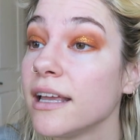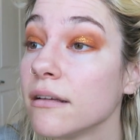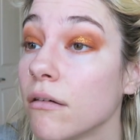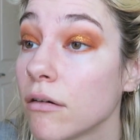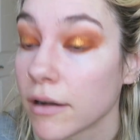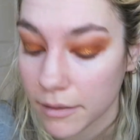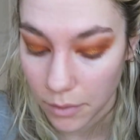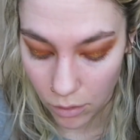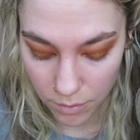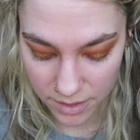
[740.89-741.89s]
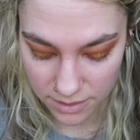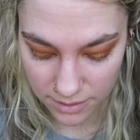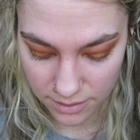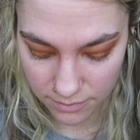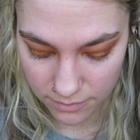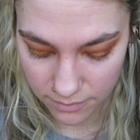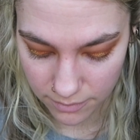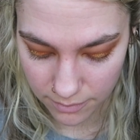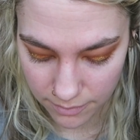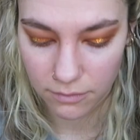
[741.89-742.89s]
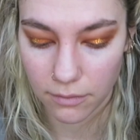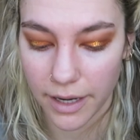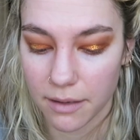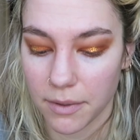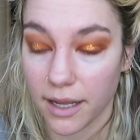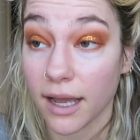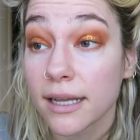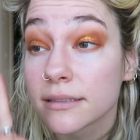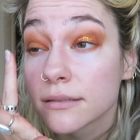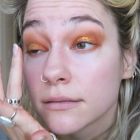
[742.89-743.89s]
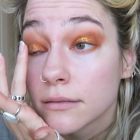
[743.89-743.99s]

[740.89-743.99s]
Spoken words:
Oh, I hope this doesn't wreck my eyes.